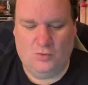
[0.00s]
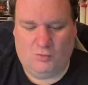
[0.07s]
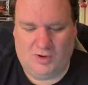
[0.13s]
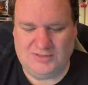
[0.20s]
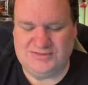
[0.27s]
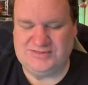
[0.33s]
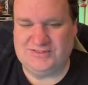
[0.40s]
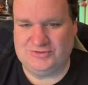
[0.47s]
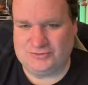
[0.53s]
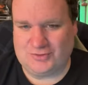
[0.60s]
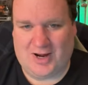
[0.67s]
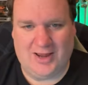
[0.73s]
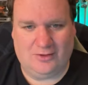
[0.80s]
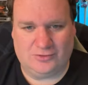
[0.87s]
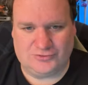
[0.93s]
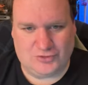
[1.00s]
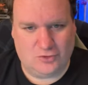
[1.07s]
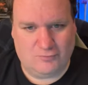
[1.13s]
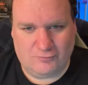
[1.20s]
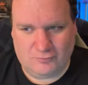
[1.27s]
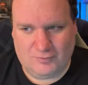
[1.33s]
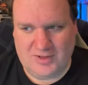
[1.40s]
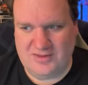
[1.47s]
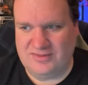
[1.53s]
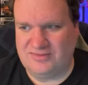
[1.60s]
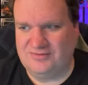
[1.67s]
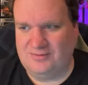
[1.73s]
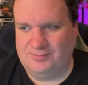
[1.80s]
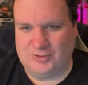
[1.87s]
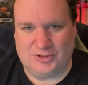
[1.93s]
once the trial's over
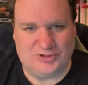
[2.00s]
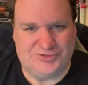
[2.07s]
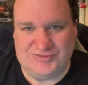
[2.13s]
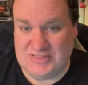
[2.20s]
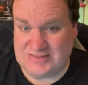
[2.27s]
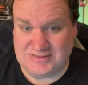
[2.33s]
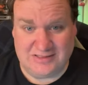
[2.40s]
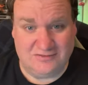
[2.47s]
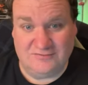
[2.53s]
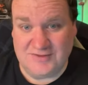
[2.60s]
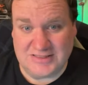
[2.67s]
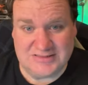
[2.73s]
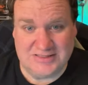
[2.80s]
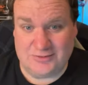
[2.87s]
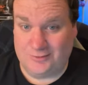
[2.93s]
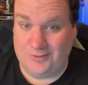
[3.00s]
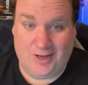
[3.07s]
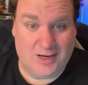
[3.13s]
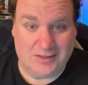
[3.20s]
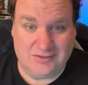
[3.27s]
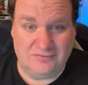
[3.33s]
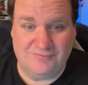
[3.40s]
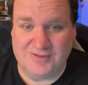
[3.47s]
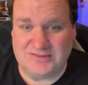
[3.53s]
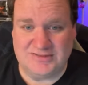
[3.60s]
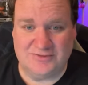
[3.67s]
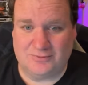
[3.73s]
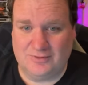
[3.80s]
with, the person is convicted or not convicted,